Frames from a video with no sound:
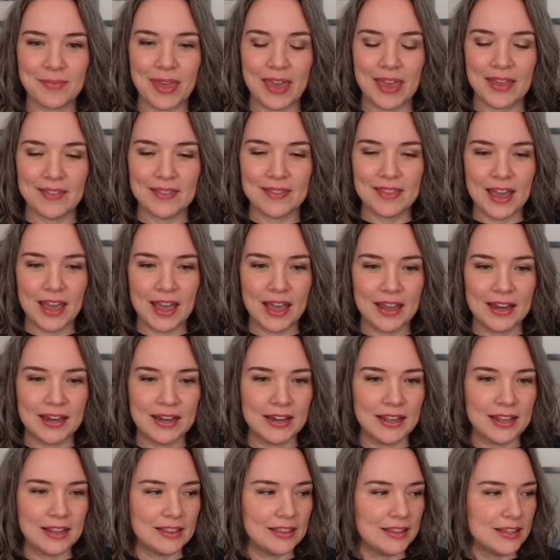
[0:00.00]
And
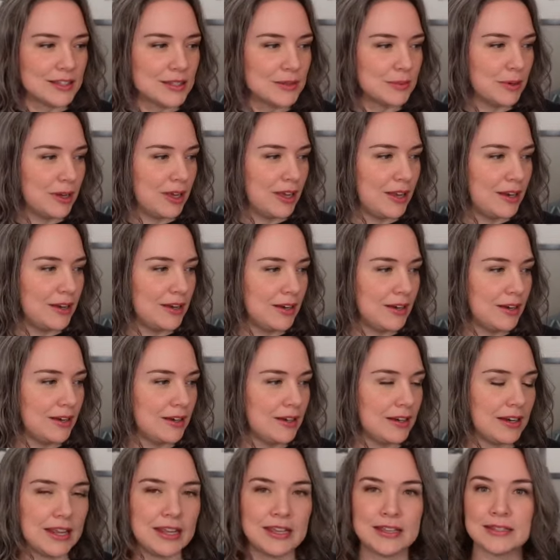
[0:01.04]
then this one
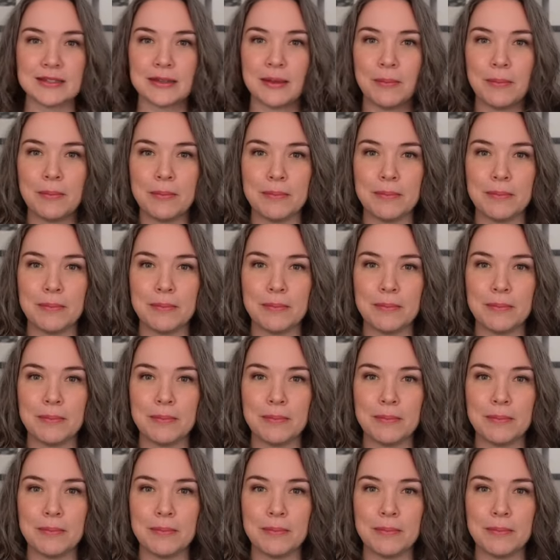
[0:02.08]
is